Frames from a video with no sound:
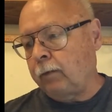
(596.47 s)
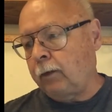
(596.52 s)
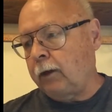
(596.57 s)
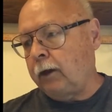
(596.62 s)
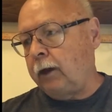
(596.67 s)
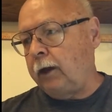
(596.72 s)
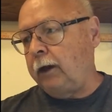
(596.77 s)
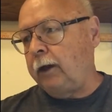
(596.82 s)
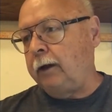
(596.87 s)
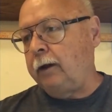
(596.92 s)

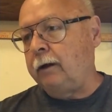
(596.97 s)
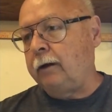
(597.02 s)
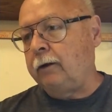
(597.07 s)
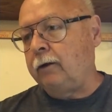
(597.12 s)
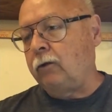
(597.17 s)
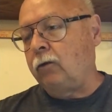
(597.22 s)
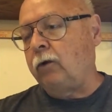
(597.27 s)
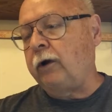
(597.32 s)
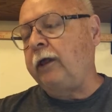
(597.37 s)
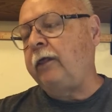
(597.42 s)
And
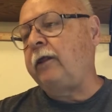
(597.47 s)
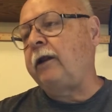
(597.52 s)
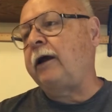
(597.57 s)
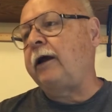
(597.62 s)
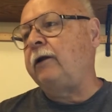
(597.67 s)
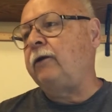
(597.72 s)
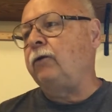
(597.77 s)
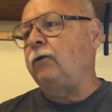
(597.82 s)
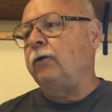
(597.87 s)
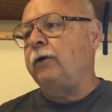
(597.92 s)
the way that
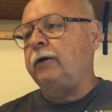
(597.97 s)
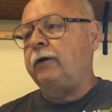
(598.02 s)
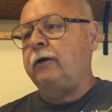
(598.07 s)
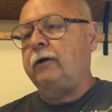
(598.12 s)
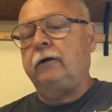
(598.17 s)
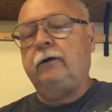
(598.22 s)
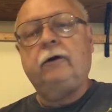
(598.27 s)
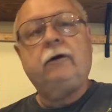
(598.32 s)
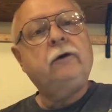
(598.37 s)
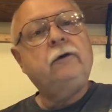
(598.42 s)
I do it,
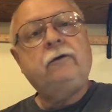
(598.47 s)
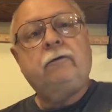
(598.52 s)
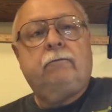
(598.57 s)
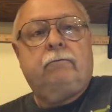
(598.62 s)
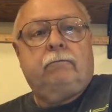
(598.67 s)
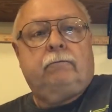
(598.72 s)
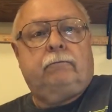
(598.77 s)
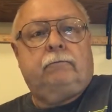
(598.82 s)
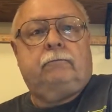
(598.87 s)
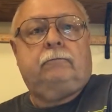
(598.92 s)
you can
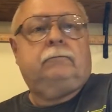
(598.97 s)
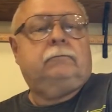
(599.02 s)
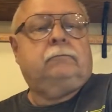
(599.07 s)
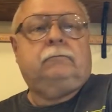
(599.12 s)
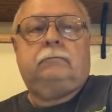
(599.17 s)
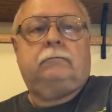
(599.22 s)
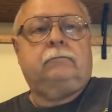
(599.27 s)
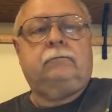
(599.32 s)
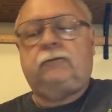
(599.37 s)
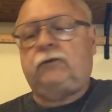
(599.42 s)

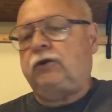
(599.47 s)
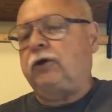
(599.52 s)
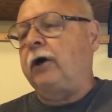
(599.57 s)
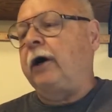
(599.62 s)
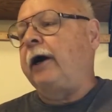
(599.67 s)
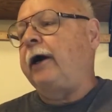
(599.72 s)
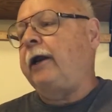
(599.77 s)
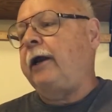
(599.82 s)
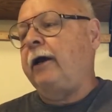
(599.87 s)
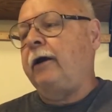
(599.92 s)

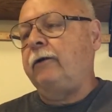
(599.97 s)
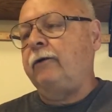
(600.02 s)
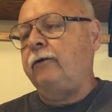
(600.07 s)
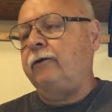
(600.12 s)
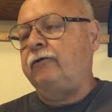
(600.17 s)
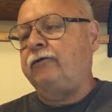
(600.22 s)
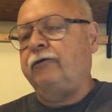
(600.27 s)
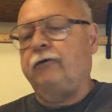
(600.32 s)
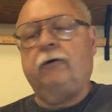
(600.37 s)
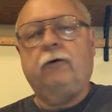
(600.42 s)
try it out, do
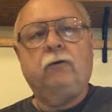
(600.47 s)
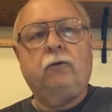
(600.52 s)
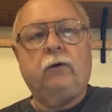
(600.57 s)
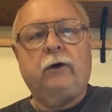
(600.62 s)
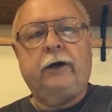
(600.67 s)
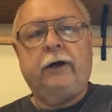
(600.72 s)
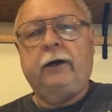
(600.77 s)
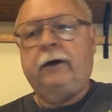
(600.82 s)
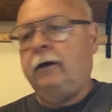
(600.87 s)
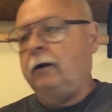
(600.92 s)
it your own
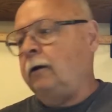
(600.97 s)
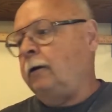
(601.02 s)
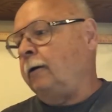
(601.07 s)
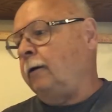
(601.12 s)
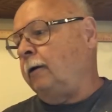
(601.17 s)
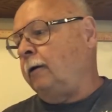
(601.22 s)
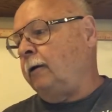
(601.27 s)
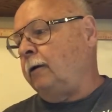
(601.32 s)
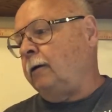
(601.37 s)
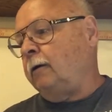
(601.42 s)
way,
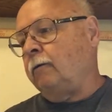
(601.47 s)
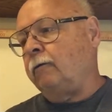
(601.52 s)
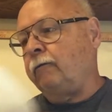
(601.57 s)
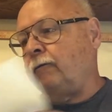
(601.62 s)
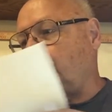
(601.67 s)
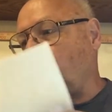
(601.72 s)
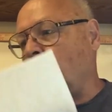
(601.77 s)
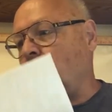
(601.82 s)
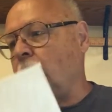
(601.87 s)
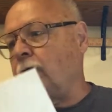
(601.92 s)

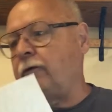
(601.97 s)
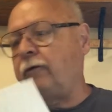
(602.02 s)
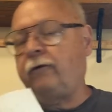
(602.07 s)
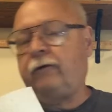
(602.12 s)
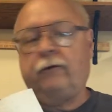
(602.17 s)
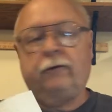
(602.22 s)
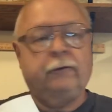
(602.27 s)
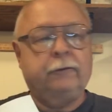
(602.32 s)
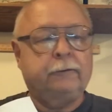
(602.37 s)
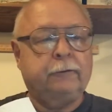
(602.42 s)
of course.